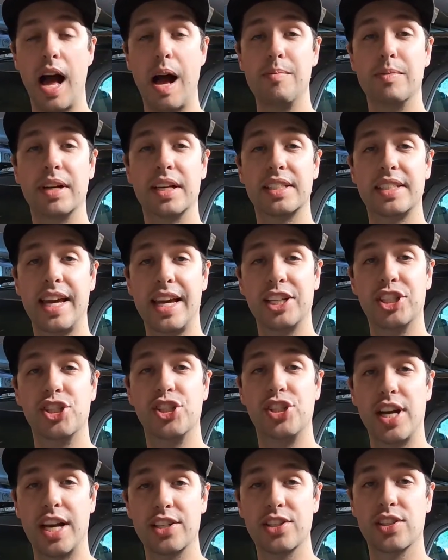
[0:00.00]
I'm going to take
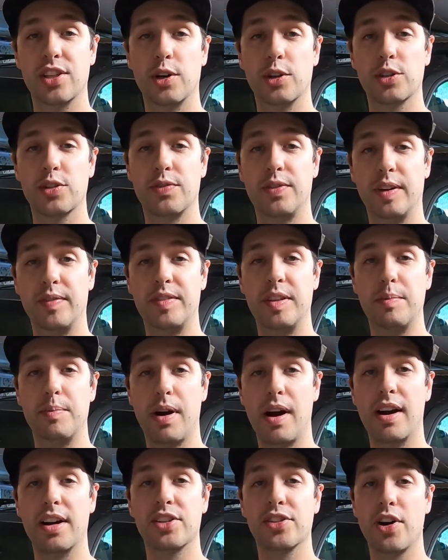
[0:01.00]
just those 50
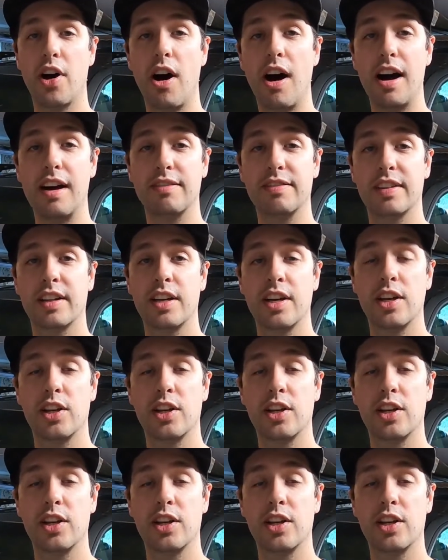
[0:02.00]
parts off,